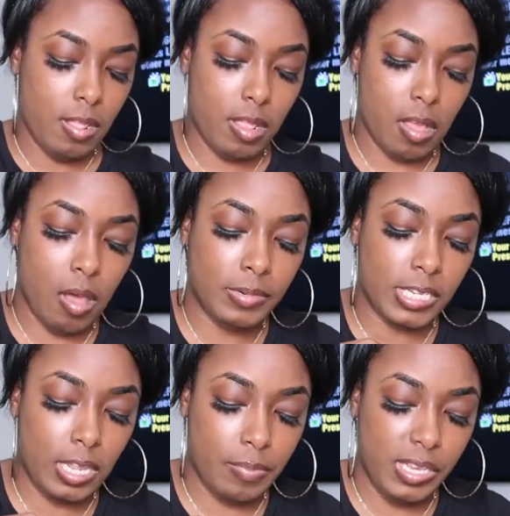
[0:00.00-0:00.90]
So I'm
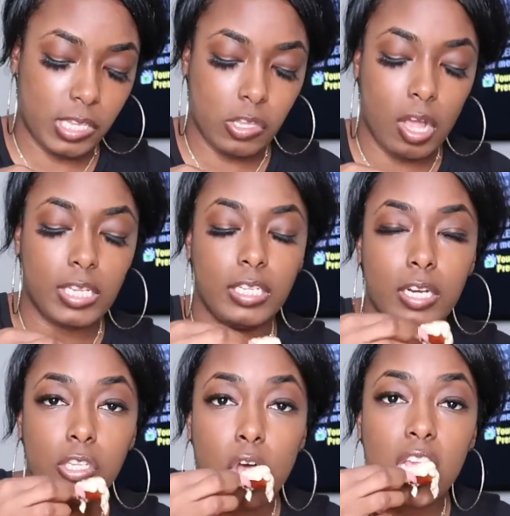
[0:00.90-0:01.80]
just eating a piece of sausage and
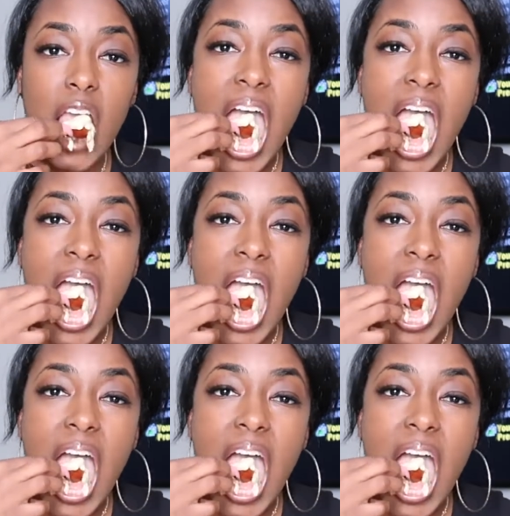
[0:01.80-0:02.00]
the sauce.